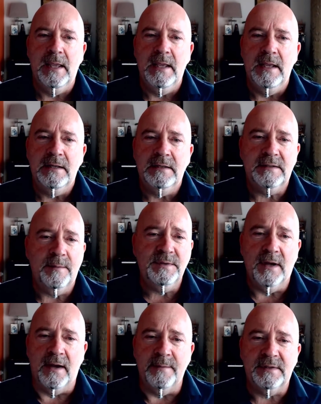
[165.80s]

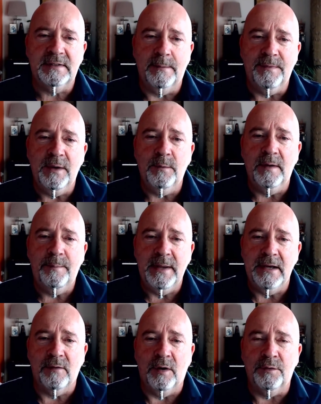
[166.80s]
Sometimes something will appear
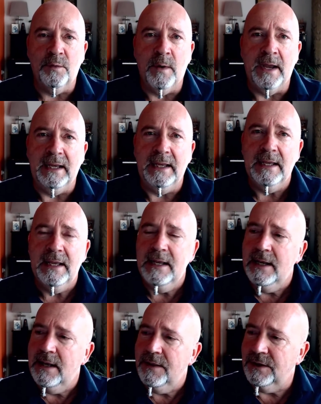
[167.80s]
along the way
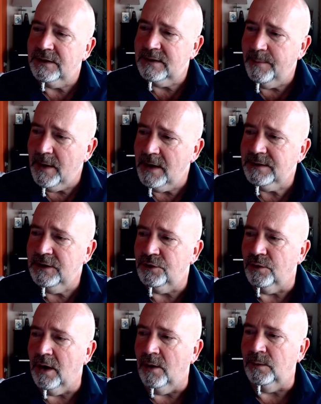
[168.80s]
that surpasses your
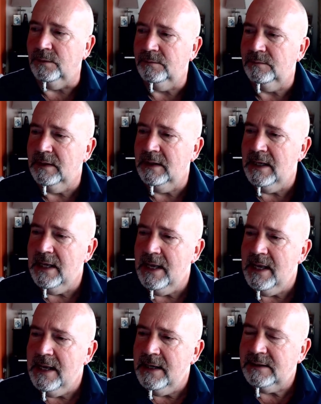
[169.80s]
goal.
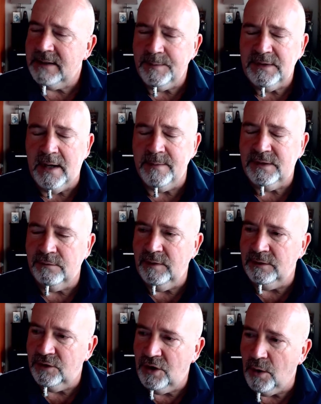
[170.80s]
Sometimes the real
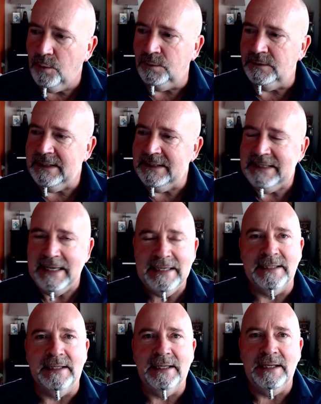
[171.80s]
goal is
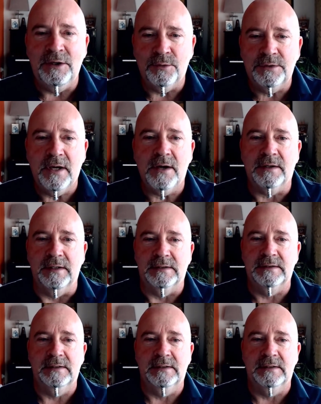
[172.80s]
hidden in your darkness.